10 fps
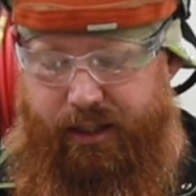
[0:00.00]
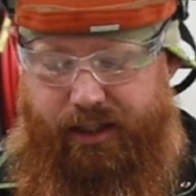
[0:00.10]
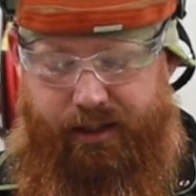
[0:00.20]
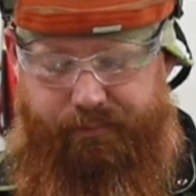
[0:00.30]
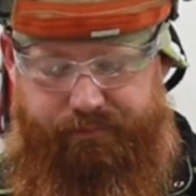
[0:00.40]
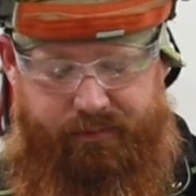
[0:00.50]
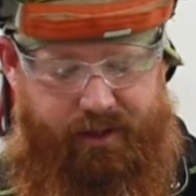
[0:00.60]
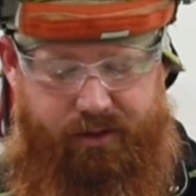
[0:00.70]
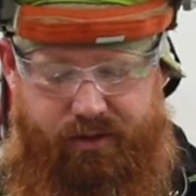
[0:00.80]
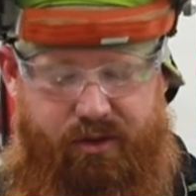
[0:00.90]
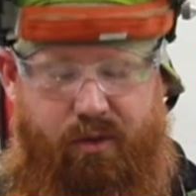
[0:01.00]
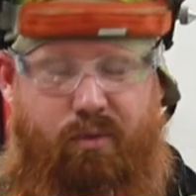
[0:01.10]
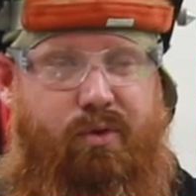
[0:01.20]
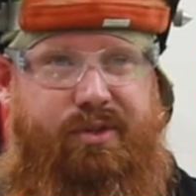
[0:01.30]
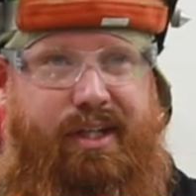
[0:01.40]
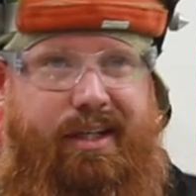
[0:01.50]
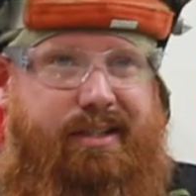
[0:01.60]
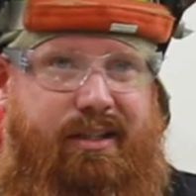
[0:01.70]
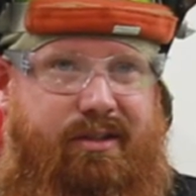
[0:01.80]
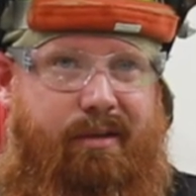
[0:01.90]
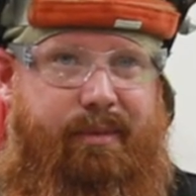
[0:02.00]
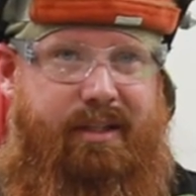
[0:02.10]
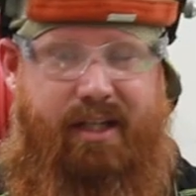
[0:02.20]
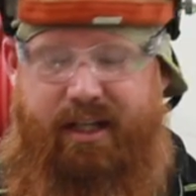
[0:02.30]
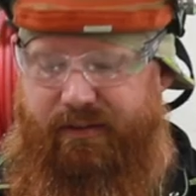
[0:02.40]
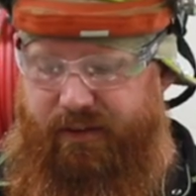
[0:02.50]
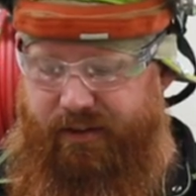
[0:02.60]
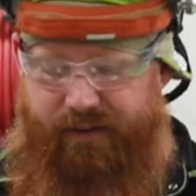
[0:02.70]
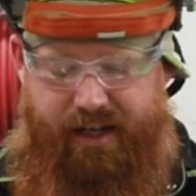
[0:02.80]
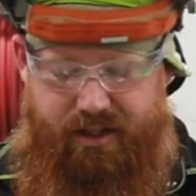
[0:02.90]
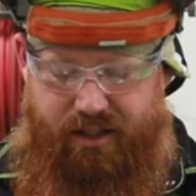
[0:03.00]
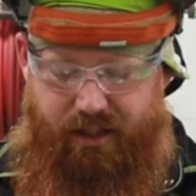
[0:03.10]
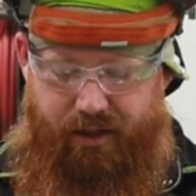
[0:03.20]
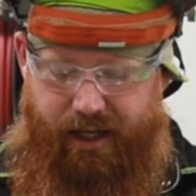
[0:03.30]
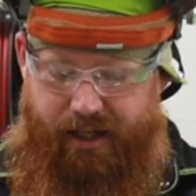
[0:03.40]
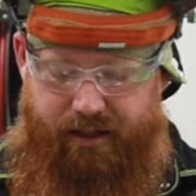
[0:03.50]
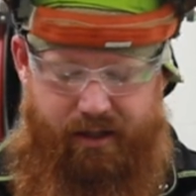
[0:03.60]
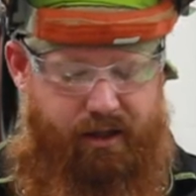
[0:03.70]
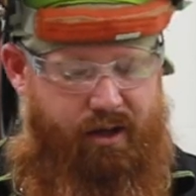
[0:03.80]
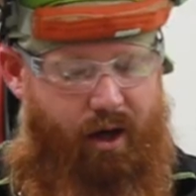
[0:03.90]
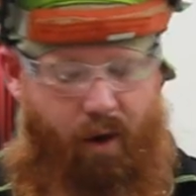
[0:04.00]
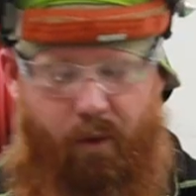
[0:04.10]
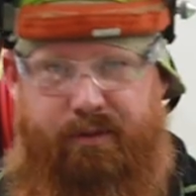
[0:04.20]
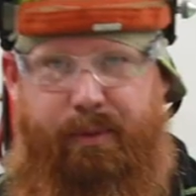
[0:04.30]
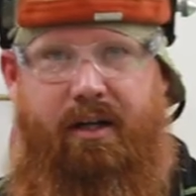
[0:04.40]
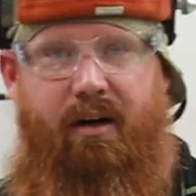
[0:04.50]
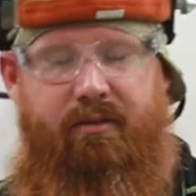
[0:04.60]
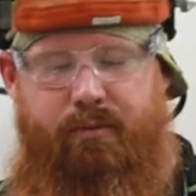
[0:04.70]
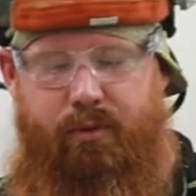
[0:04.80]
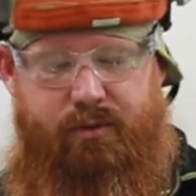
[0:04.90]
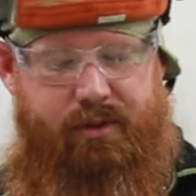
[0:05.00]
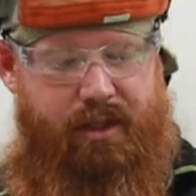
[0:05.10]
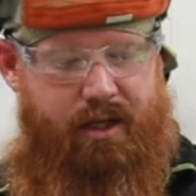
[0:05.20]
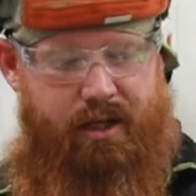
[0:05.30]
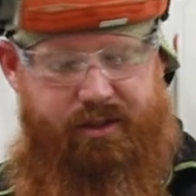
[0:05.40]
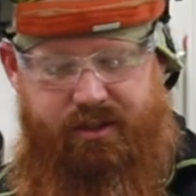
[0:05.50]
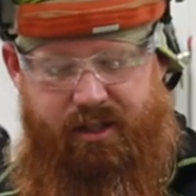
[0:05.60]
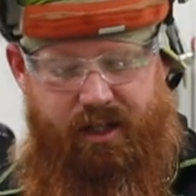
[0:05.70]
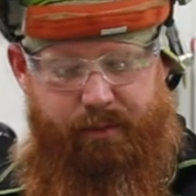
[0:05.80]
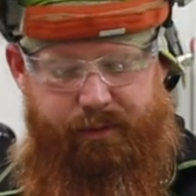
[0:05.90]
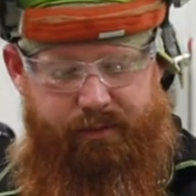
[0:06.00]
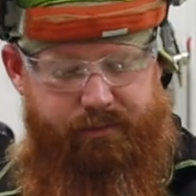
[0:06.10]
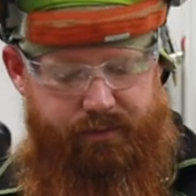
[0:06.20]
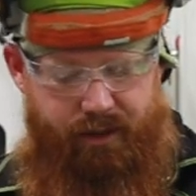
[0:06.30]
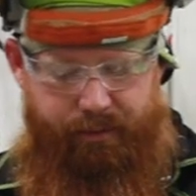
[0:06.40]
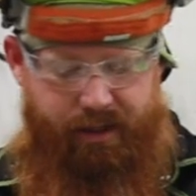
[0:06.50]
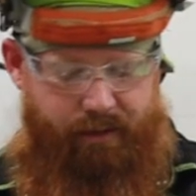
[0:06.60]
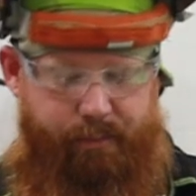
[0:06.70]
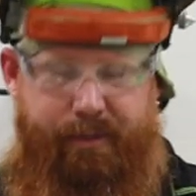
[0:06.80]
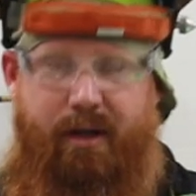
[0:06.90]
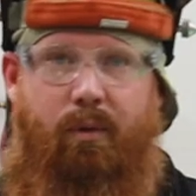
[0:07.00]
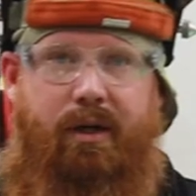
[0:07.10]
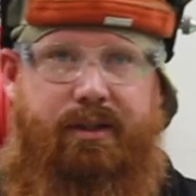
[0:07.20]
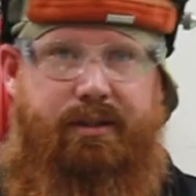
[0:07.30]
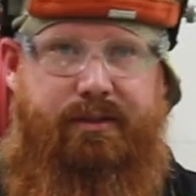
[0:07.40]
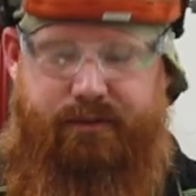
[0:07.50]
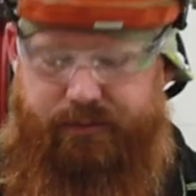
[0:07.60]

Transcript: Um, and there's no rules against it. So, I mean, take every advantage that you can, always be comfortable. Uh, it's just going to help you, you know, become a better welder.